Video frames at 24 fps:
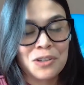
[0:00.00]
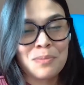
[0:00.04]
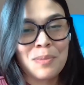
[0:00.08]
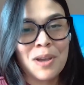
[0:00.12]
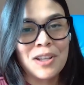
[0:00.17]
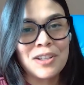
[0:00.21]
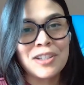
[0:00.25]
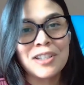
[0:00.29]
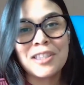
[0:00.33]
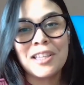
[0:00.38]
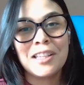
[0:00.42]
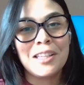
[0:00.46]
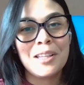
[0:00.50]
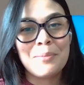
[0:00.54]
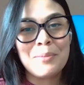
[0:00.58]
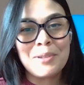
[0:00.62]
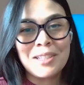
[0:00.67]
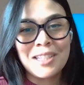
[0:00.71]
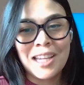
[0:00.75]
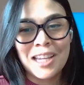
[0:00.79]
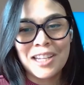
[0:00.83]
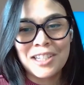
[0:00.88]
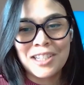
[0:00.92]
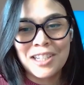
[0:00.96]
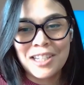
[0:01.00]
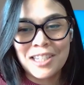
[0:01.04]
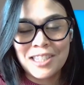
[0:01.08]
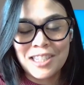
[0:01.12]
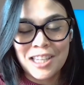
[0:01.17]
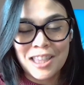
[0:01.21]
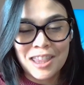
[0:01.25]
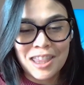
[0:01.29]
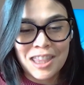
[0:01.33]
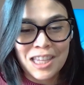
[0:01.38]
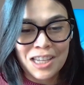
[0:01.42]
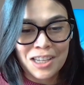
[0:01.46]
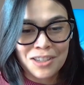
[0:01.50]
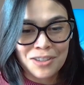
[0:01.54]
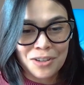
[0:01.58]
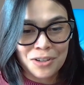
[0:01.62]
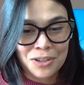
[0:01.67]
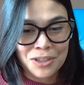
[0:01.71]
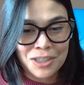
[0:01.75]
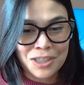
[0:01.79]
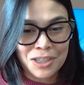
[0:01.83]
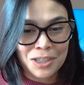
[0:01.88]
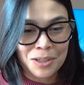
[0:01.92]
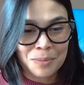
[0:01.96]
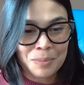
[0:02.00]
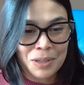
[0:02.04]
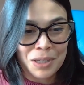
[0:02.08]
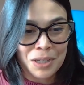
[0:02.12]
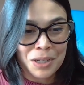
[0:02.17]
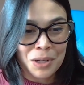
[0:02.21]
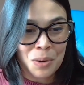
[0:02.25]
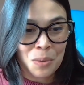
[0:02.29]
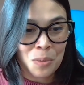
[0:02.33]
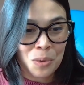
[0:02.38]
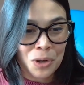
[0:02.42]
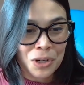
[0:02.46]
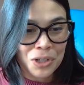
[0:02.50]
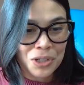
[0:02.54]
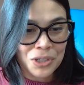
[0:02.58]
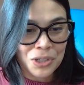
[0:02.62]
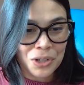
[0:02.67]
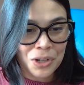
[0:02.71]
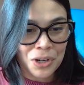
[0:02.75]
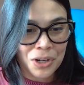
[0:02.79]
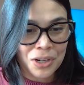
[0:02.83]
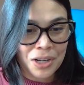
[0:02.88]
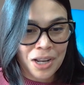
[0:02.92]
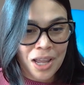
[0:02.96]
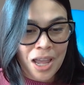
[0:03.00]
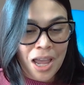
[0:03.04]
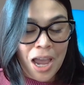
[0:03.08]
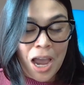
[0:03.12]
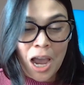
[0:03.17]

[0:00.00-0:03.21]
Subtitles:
You mentioned the limitations and things are still being worked on.